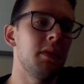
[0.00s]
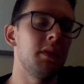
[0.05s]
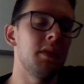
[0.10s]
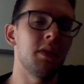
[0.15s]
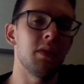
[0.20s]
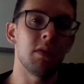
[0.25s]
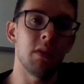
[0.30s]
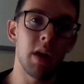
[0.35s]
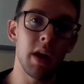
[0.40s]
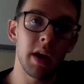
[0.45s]

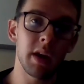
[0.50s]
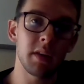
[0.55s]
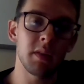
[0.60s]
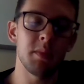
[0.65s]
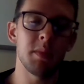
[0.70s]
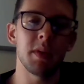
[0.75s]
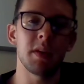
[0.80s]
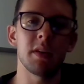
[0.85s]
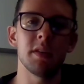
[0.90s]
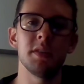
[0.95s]
Direct
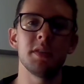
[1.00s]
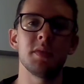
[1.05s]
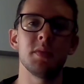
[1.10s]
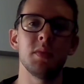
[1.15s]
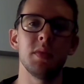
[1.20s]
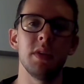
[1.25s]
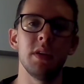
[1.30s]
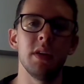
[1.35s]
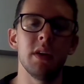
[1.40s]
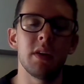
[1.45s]
because
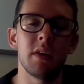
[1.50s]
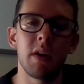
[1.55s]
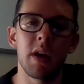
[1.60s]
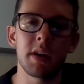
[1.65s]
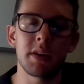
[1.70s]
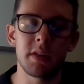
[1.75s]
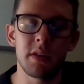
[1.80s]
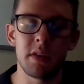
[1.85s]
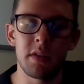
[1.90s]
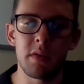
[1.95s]
we are
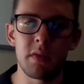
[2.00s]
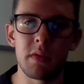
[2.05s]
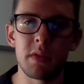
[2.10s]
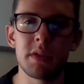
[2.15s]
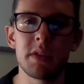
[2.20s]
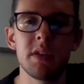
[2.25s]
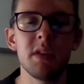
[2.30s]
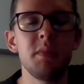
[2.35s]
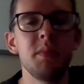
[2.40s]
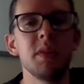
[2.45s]
actually the
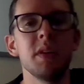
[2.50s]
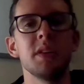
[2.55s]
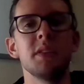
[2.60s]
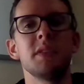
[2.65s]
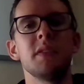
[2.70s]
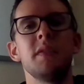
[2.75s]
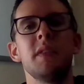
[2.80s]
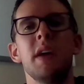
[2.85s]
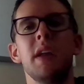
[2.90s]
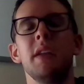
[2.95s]
recipients
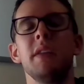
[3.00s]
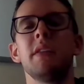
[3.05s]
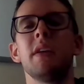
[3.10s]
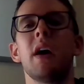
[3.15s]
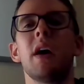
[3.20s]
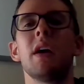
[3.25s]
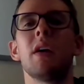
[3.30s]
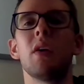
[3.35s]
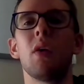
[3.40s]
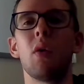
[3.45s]
of that
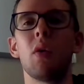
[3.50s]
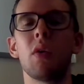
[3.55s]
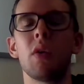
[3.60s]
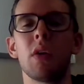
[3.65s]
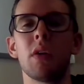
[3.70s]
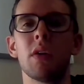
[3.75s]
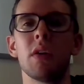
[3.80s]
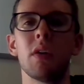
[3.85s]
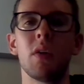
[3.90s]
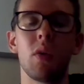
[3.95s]
entire
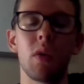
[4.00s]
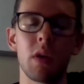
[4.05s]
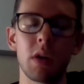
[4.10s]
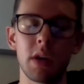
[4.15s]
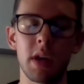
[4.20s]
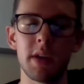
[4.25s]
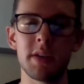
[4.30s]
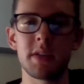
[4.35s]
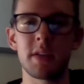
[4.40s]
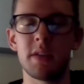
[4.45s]
order
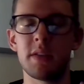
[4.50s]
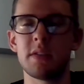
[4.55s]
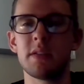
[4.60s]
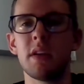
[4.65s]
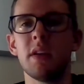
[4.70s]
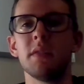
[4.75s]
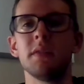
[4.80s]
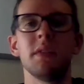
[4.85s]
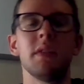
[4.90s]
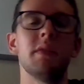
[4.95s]
organizing
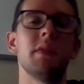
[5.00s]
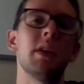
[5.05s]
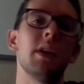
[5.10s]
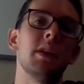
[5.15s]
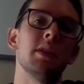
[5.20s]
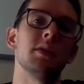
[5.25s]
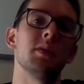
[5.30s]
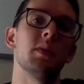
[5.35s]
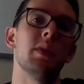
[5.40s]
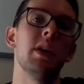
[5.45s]
itself into
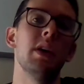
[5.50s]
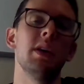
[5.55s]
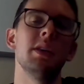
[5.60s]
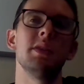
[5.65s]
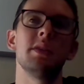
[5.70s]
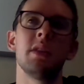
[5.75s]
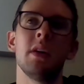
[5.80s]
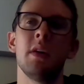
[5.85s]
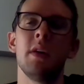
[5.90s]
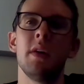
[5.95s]
various ways,